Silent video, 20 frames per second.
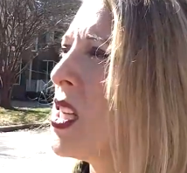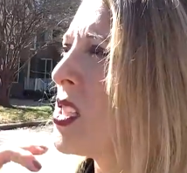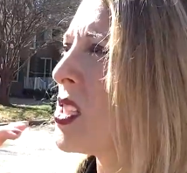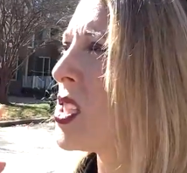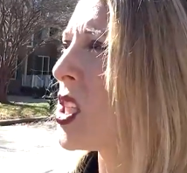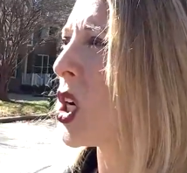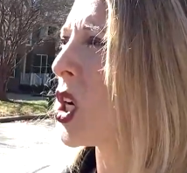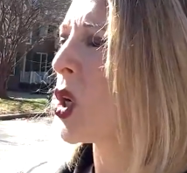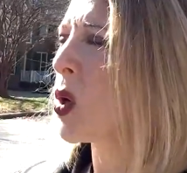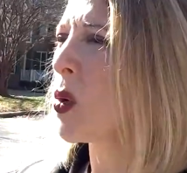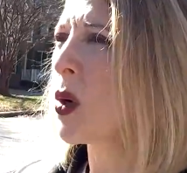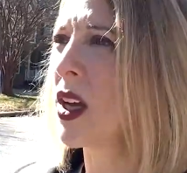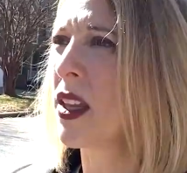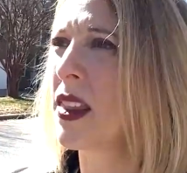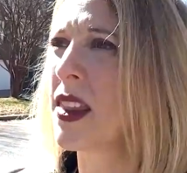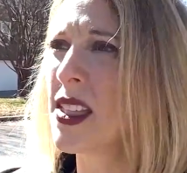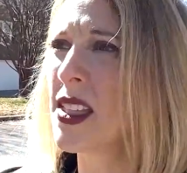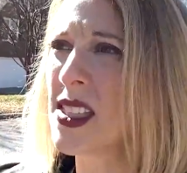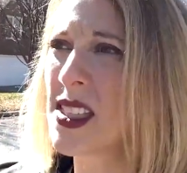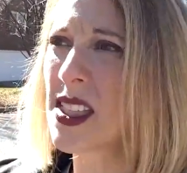So
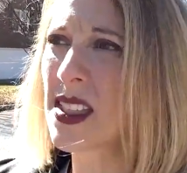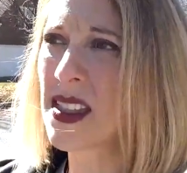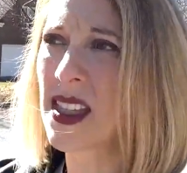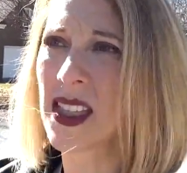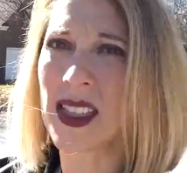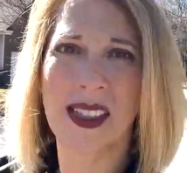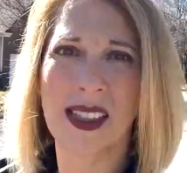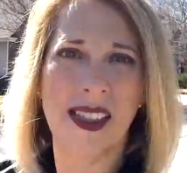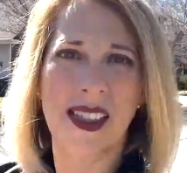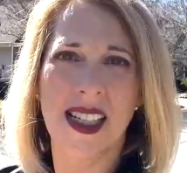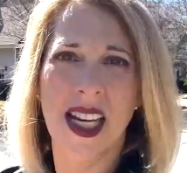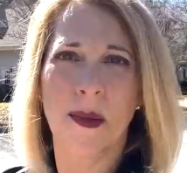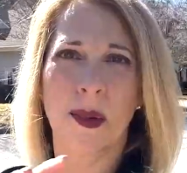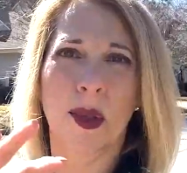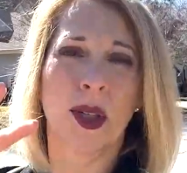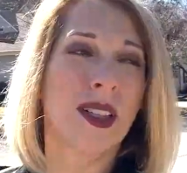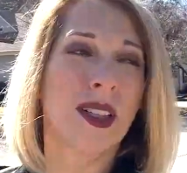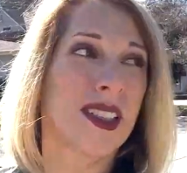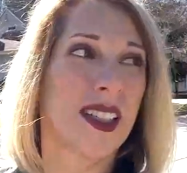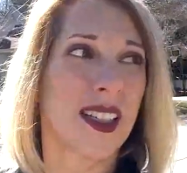this
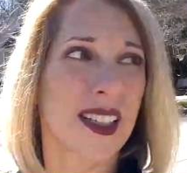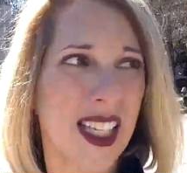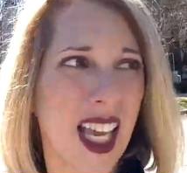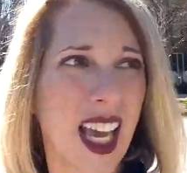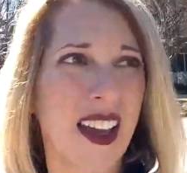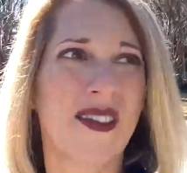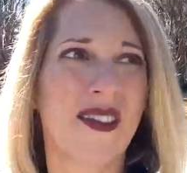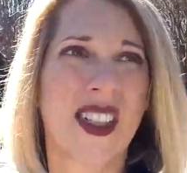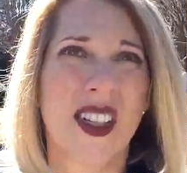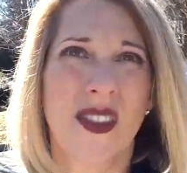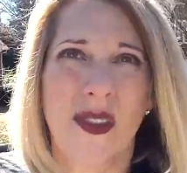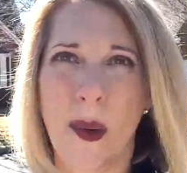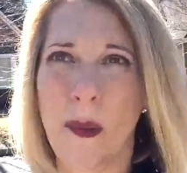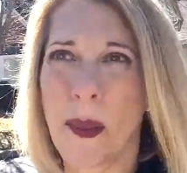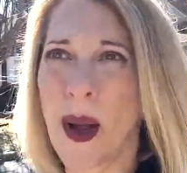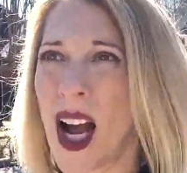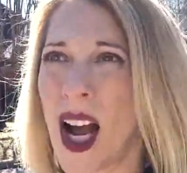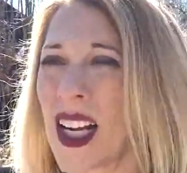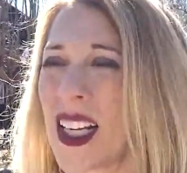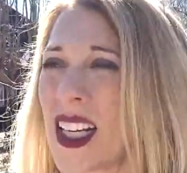neighborhood does have different
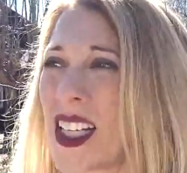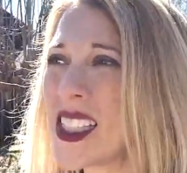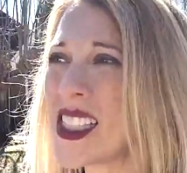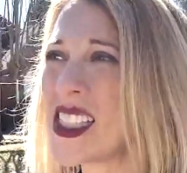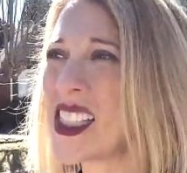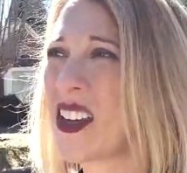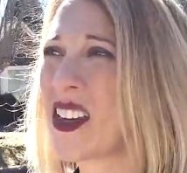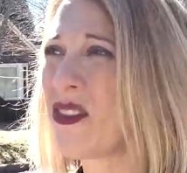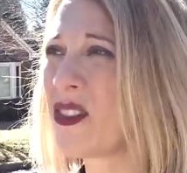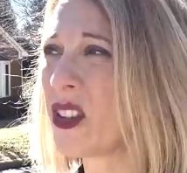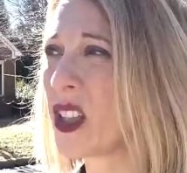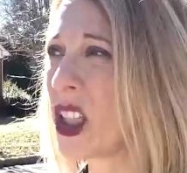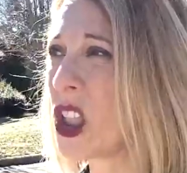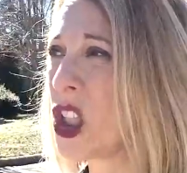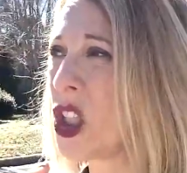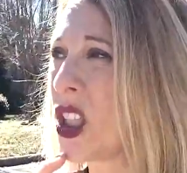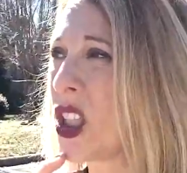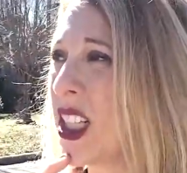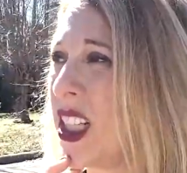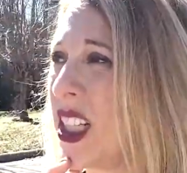pockets. I feel like
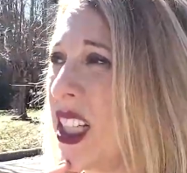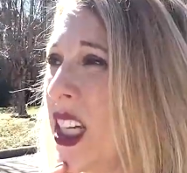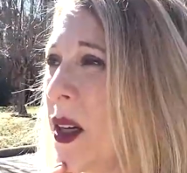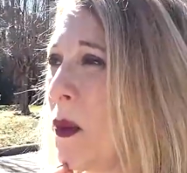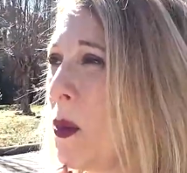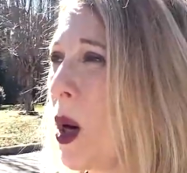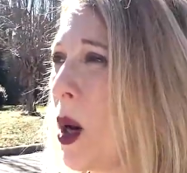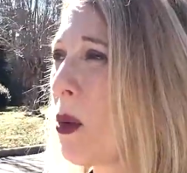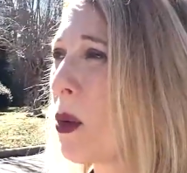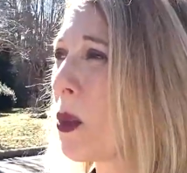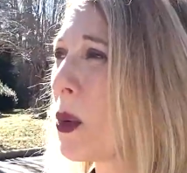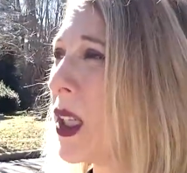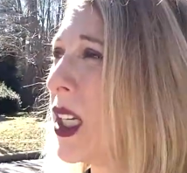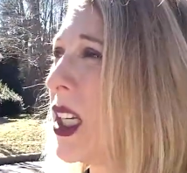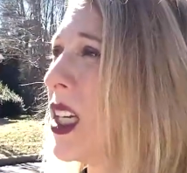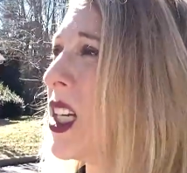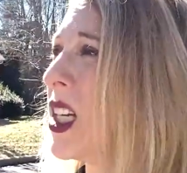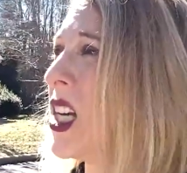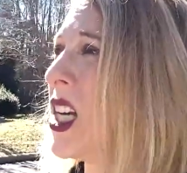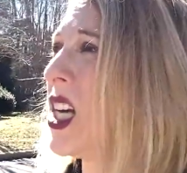you're going to get
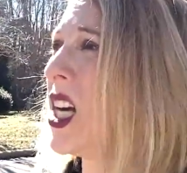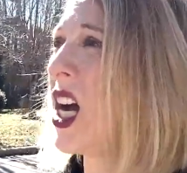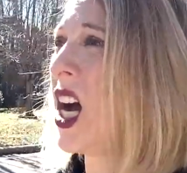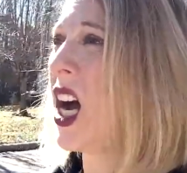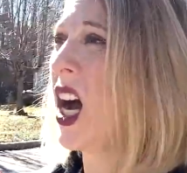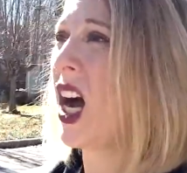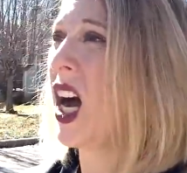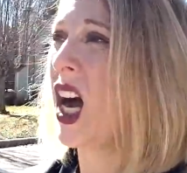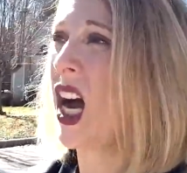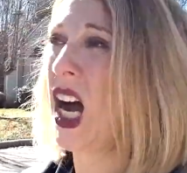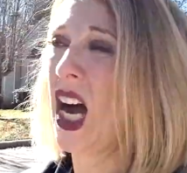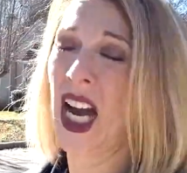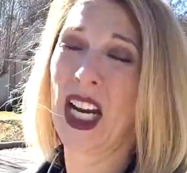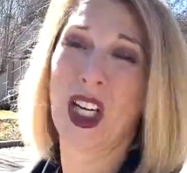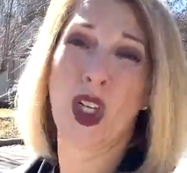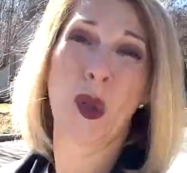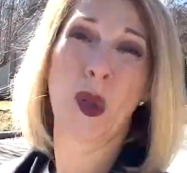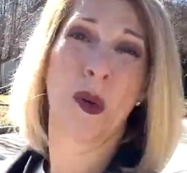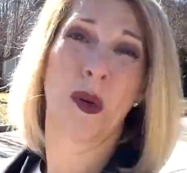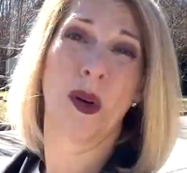probably a
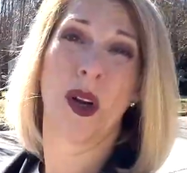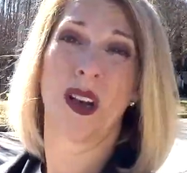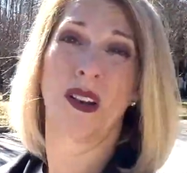higher